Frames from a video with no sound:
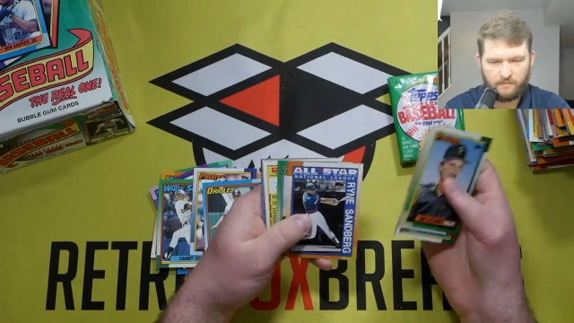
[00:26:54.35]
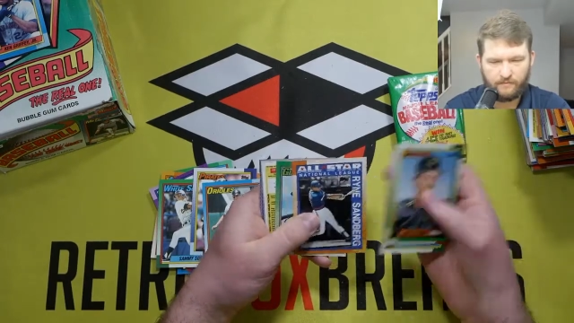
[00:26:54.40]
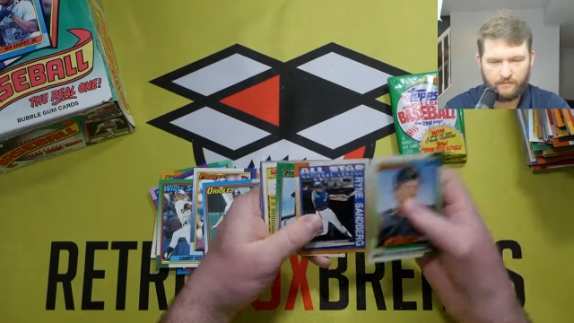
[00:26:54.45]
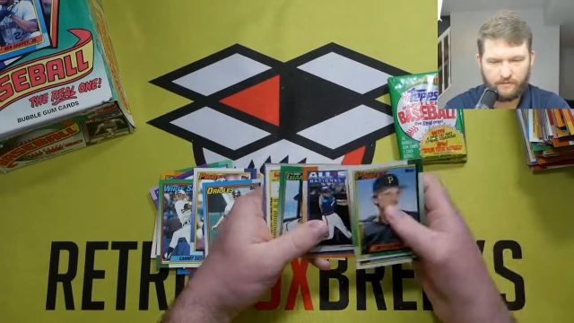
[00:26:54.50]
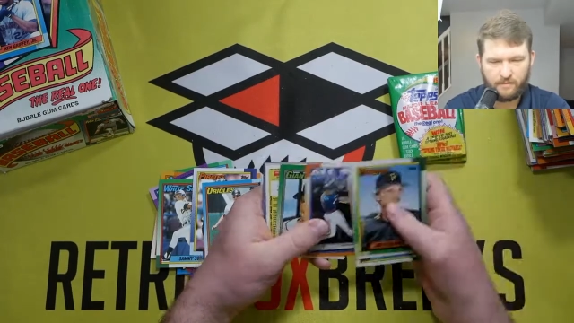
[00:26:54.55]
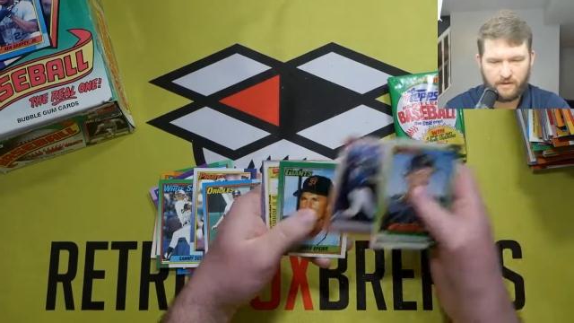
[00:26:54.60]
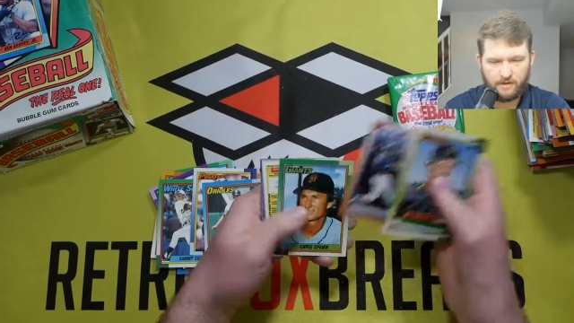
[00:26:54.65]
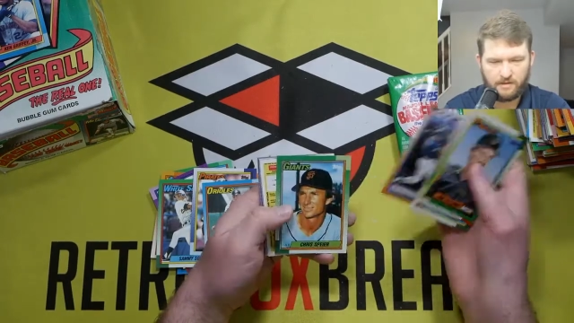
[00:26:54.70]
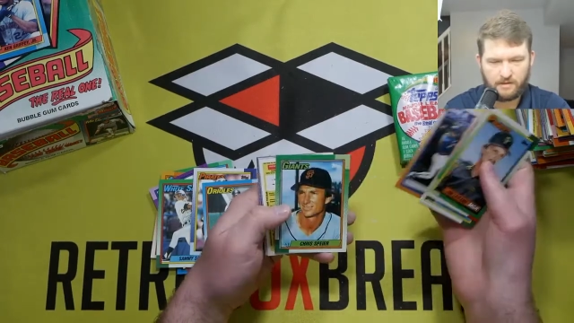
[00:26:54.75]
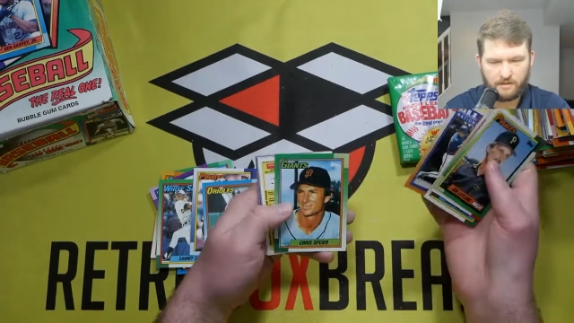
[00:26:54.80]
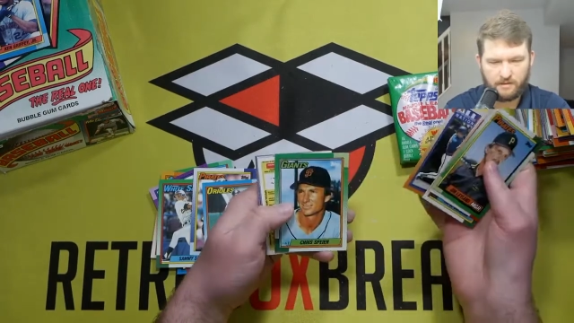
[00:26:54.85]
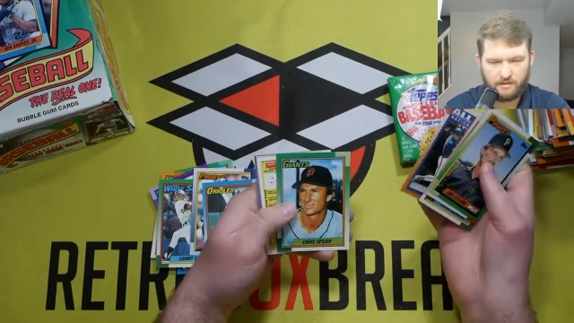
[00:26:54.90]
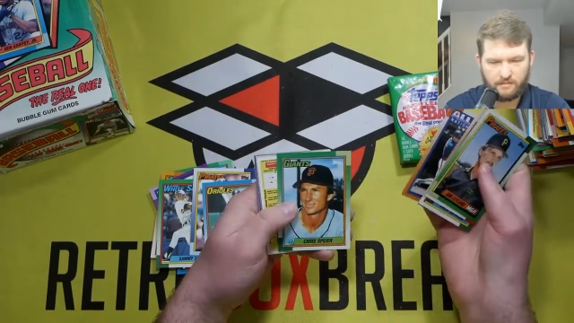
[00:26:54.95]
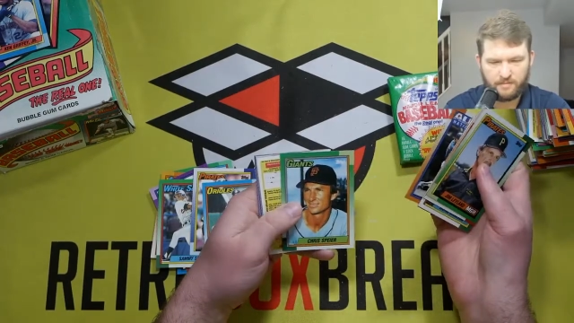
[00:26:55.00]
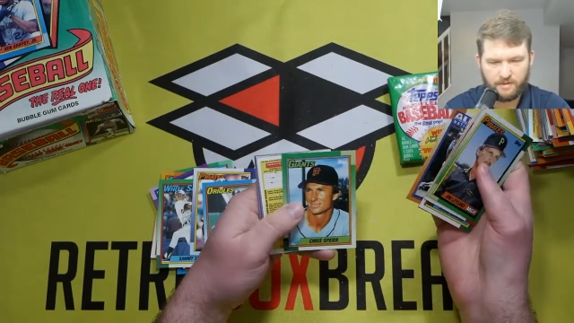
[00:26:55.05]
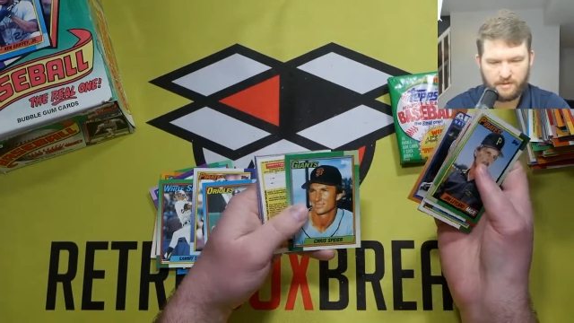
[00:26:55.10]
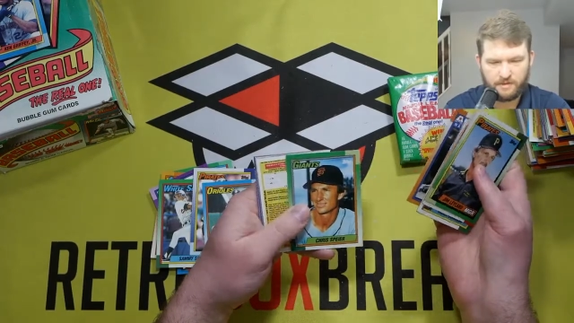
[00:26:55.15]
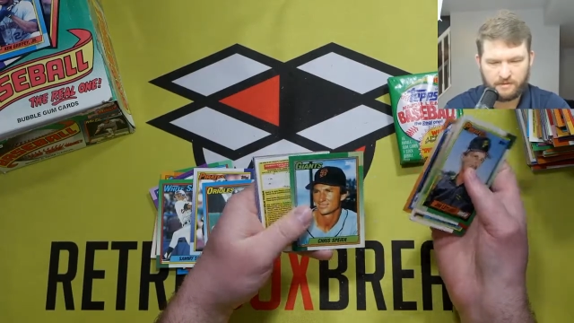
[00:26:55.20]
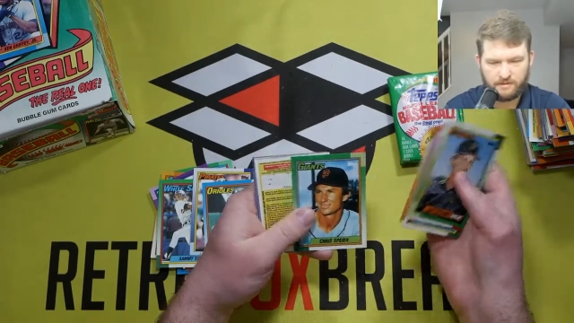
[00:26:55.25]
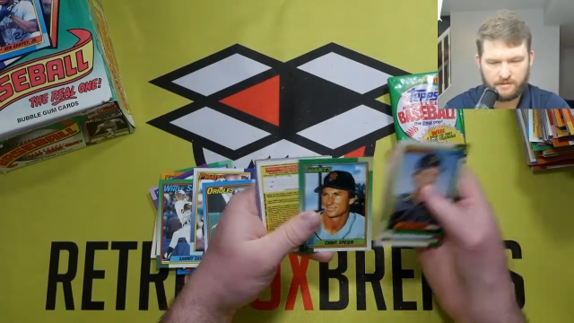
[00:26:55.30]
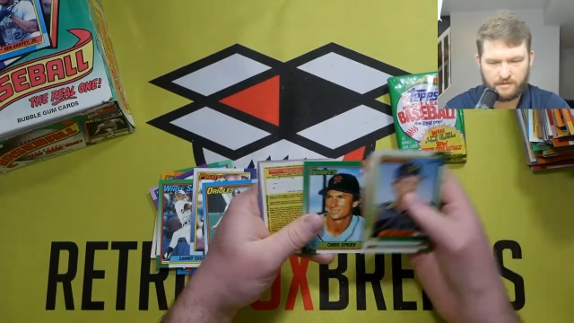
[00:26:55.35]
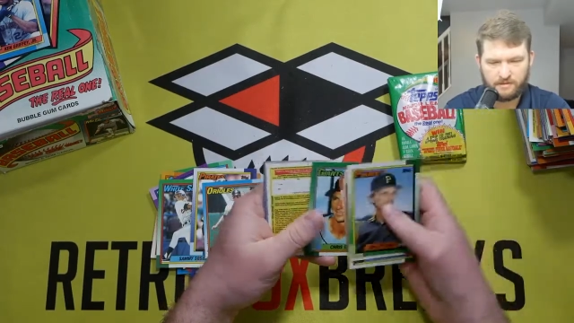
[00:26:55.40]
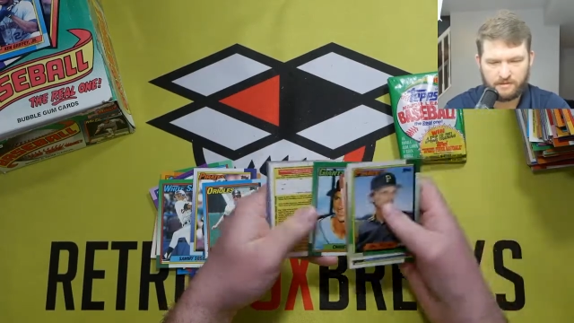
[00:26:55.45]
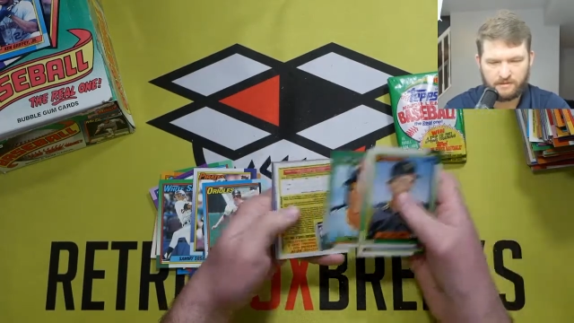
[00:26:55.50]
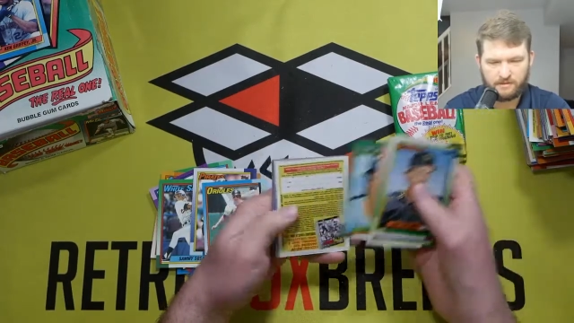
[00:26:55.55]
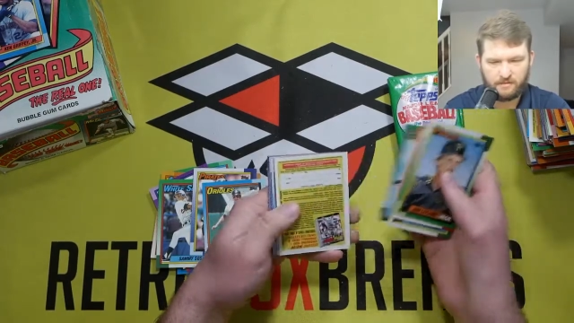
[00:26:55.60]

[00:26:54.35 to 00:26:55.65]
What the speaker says: Frank Thomas.